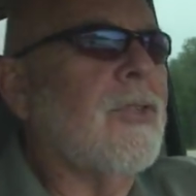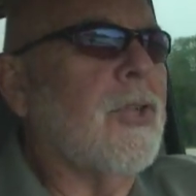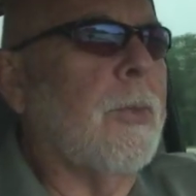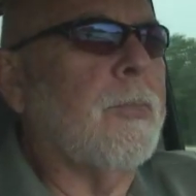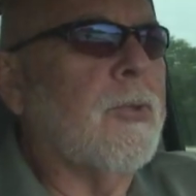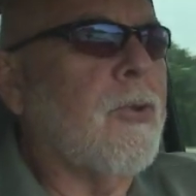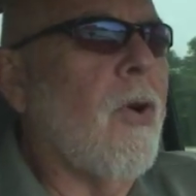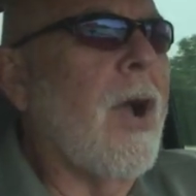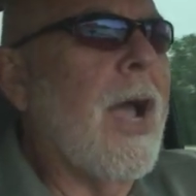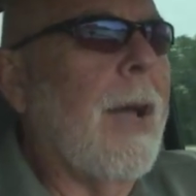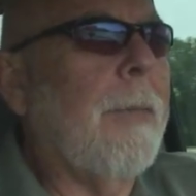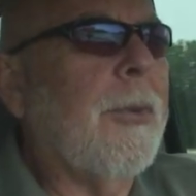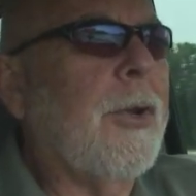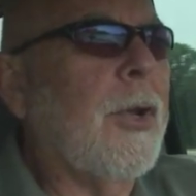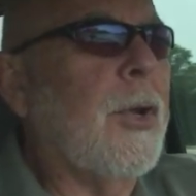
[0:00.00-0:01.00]

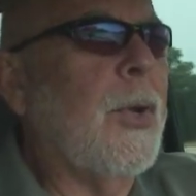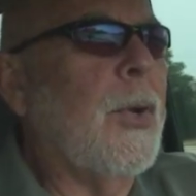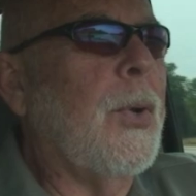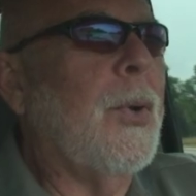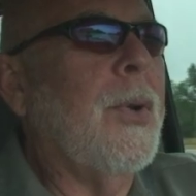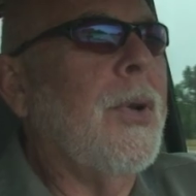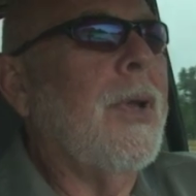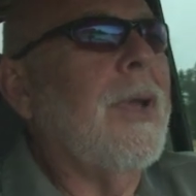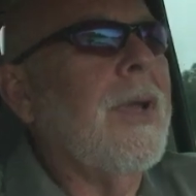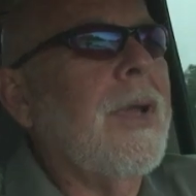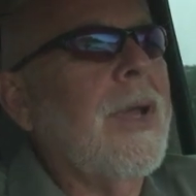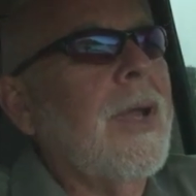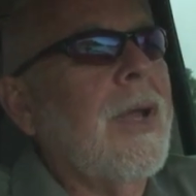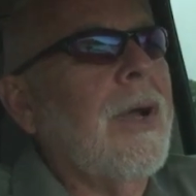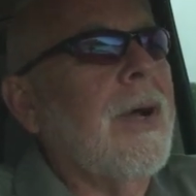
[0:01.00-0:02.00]
subscribed to,
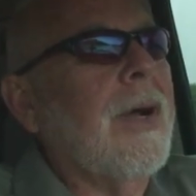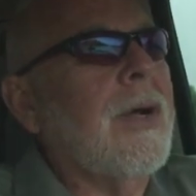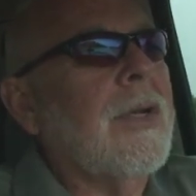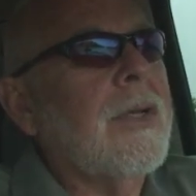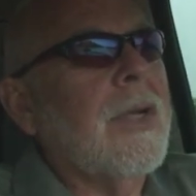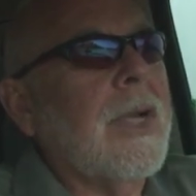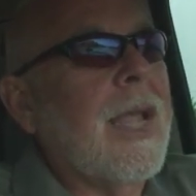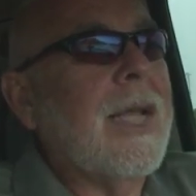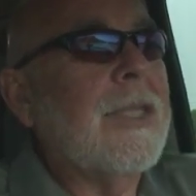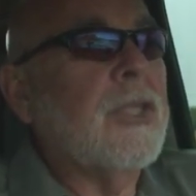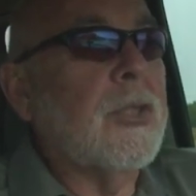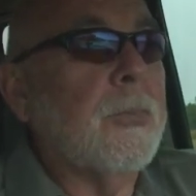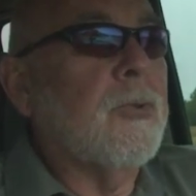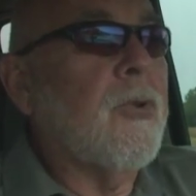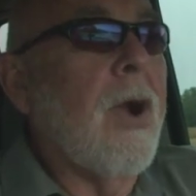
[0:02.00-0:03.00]
can
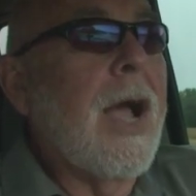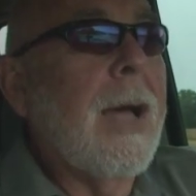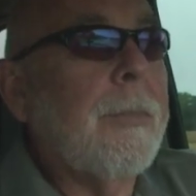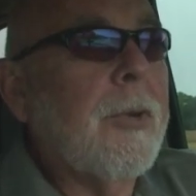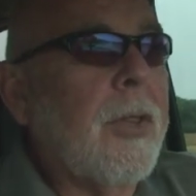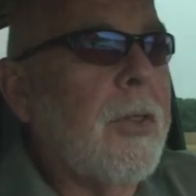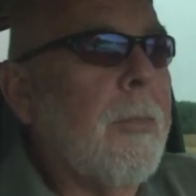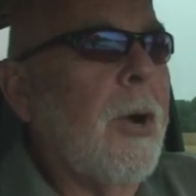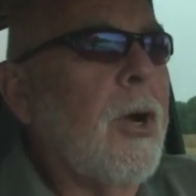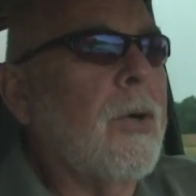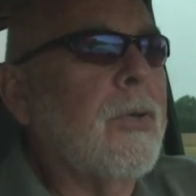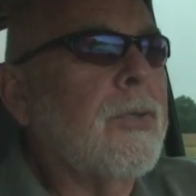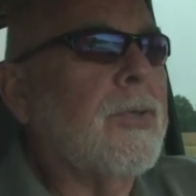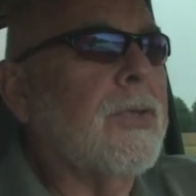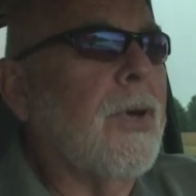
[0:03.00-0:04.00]
subscribe to the
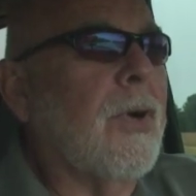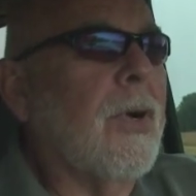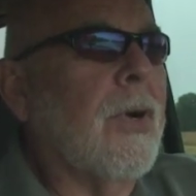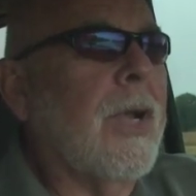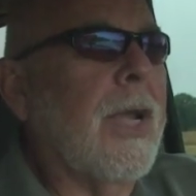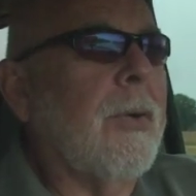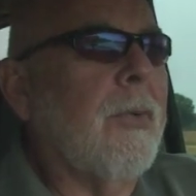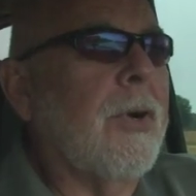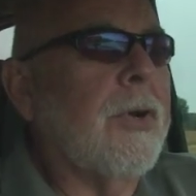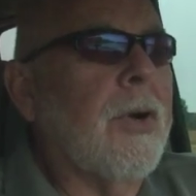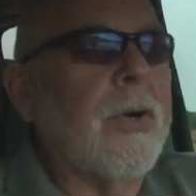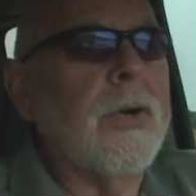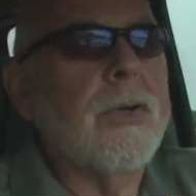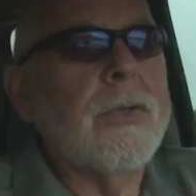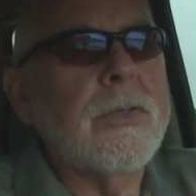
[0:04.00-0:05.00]
most, or get
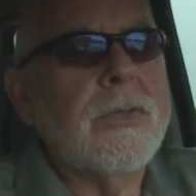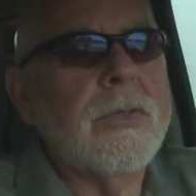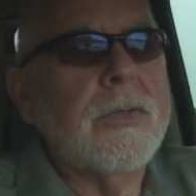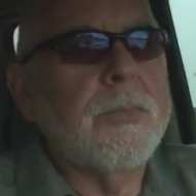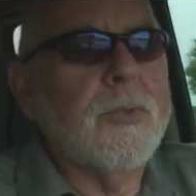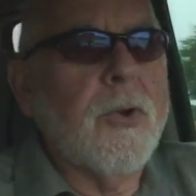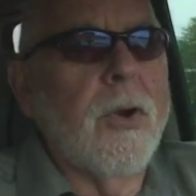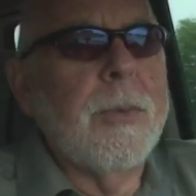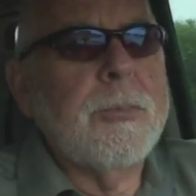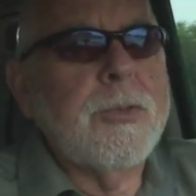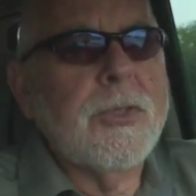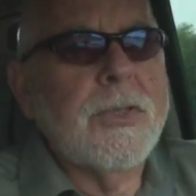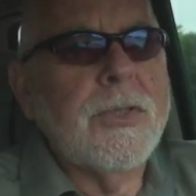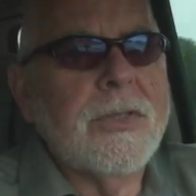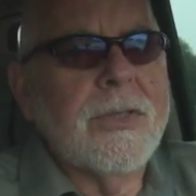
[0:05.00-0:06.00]
return
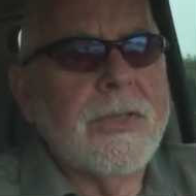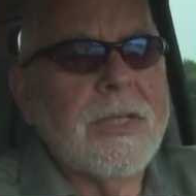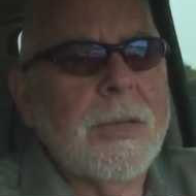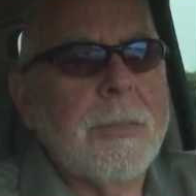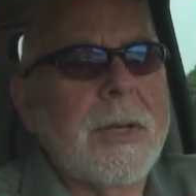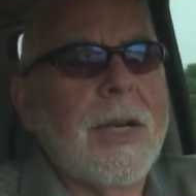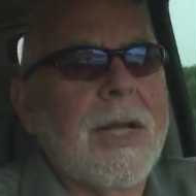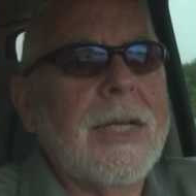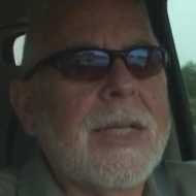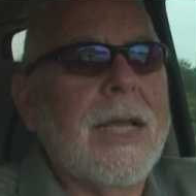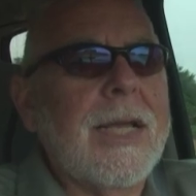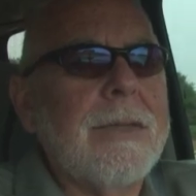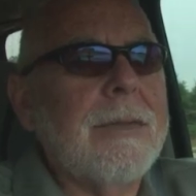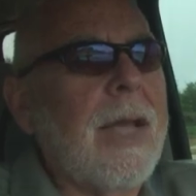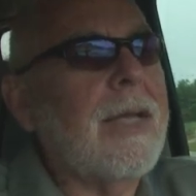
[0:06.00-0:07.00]
subscriptions or something like
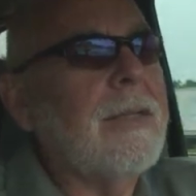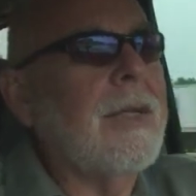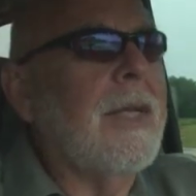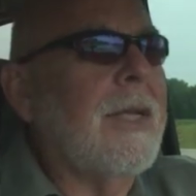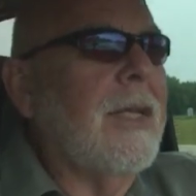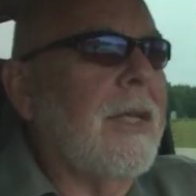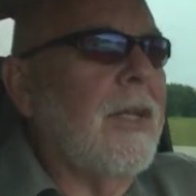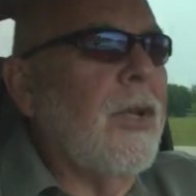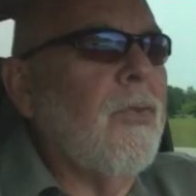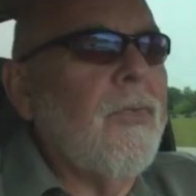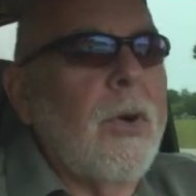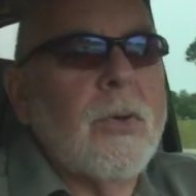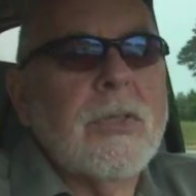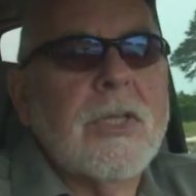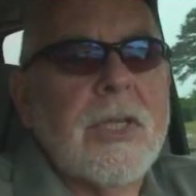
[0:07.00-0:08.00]
that. Now, you
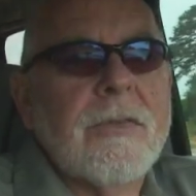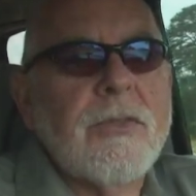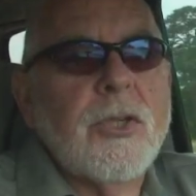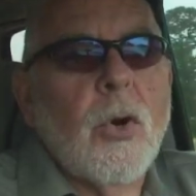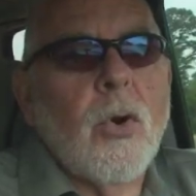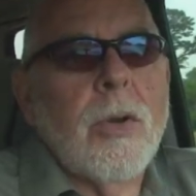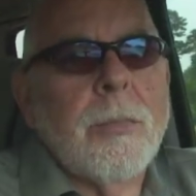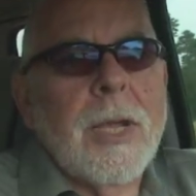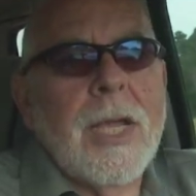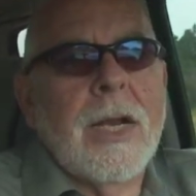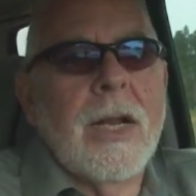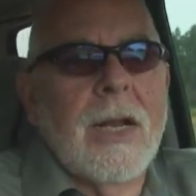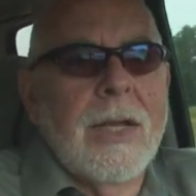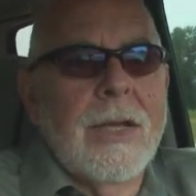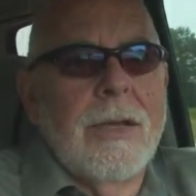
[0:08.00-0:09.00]
folks that have joined me
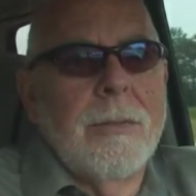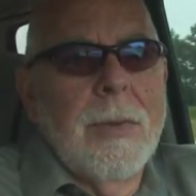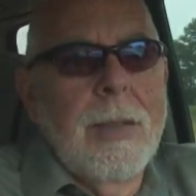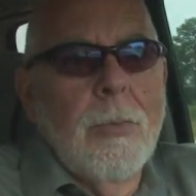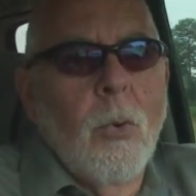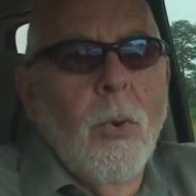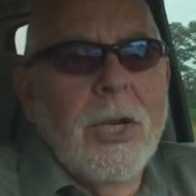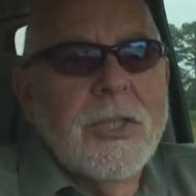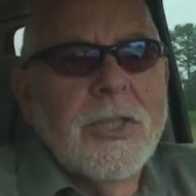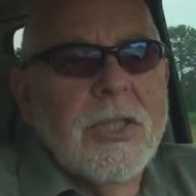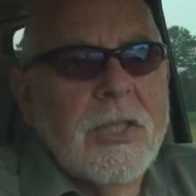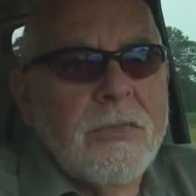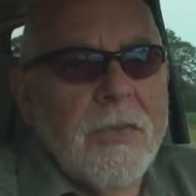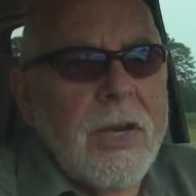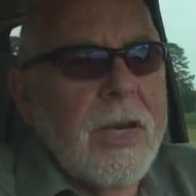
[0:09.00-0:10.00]
and maybe watching
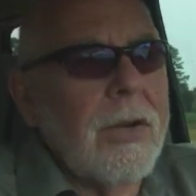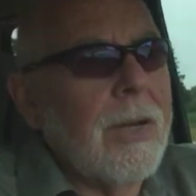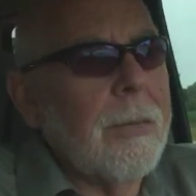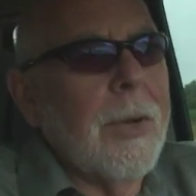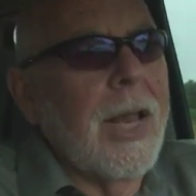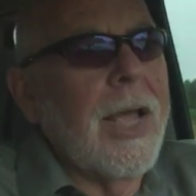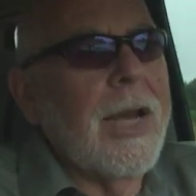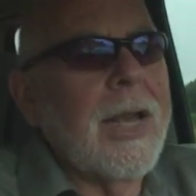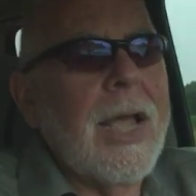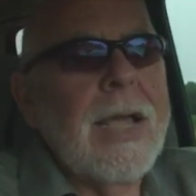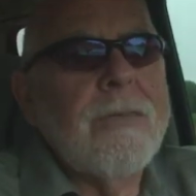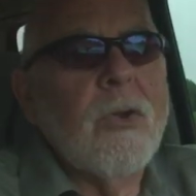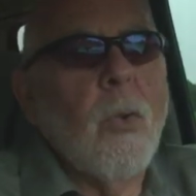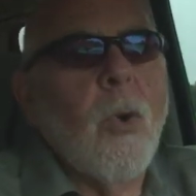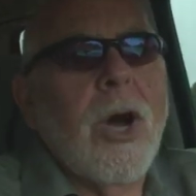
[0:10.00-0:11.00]
this video, I'm glad to
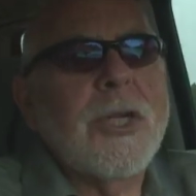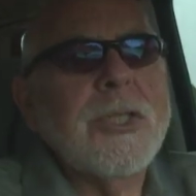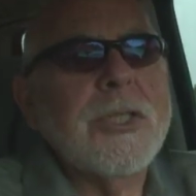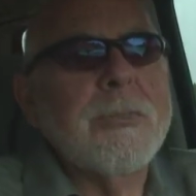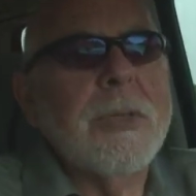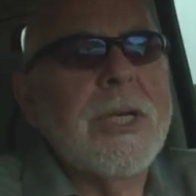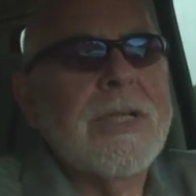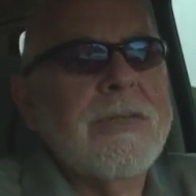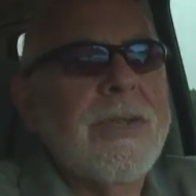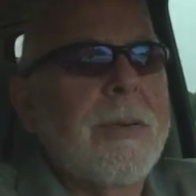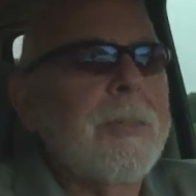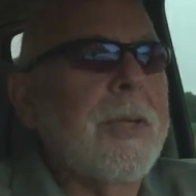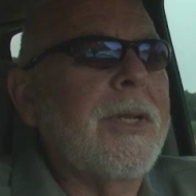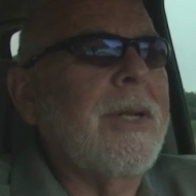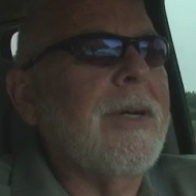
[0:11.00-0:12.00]
have you watch it, but it's
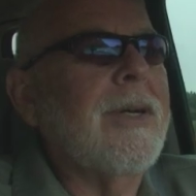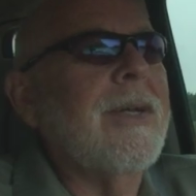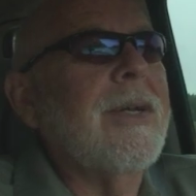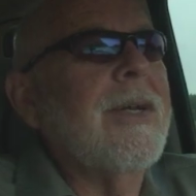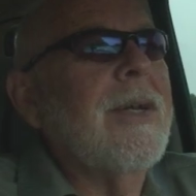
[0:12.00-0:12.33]
something